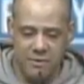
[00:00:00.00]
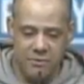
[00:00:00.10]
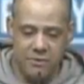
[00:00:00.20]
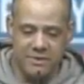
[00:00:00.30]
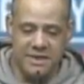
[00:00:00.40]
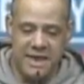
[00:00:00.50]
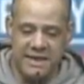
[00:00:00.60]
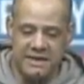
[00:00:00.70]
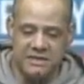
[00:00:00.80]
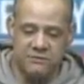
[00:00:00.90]
what the
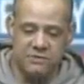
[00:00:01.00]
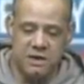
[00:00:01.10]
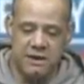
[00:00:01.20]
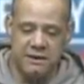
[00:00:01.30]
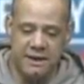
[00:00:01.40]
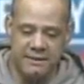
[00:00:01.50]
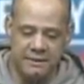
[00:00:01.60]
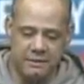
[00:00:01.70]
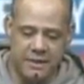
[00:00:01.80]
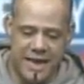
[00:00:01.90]
Yankees have done in the
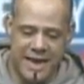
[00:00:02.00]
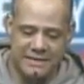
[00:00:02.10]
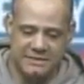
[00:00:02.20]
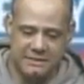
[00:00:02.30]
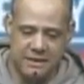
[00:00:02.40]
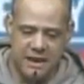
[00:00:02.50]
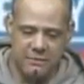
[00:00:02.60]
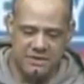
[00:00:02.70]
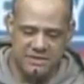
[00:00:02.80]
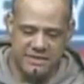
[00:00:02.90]
last, I
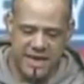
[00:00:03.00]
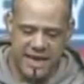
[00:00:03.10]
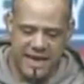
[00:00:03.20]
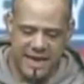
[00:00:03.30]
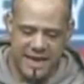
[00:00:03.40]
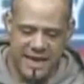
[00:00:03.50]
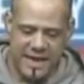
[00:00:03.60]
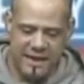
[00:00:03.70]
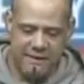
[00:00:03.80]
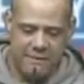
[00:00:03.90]
would
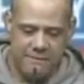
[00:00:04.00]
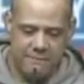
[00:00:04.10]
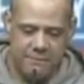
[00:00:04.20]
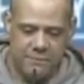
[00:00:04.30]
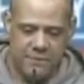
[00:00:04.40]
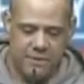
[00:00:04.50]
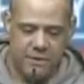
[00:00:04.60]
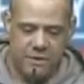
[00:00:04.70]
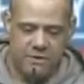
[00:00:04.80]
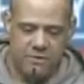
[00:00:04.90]
say,
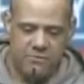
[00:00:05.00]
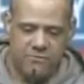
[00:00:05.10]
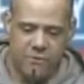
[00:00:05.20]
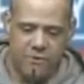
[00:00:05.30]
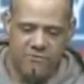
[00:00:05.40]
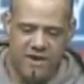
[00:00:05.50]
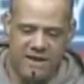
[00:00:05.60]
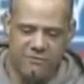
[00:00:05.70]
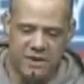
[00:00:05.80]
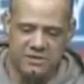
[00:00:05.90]
4 or
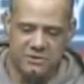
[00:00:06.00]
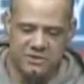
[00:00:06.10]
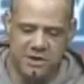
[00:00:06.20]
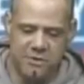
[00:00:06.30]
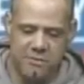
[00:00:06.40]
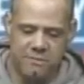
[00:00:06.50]
5 weeks or so.